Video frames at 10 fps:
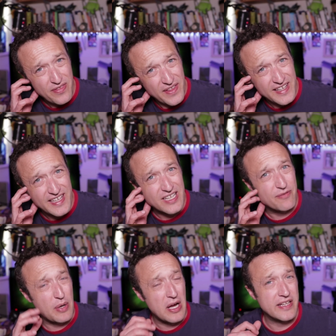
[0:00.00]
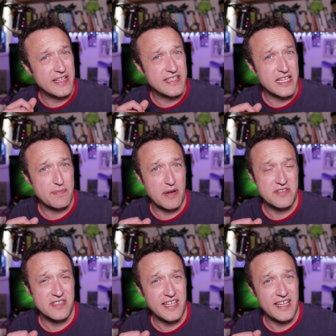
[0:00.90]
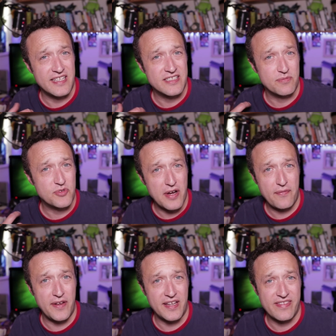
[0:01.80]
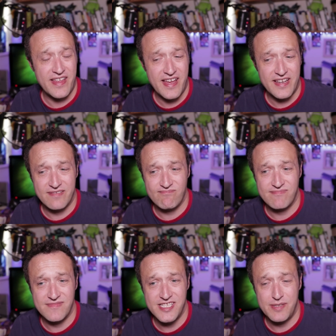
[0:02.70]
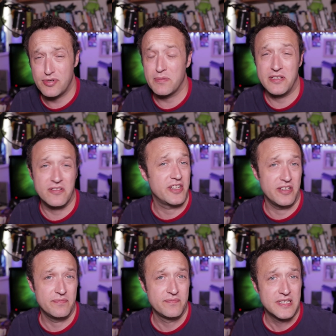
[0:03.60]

thinking of buying these guest posts and getting some traffic, then you're probably not going to.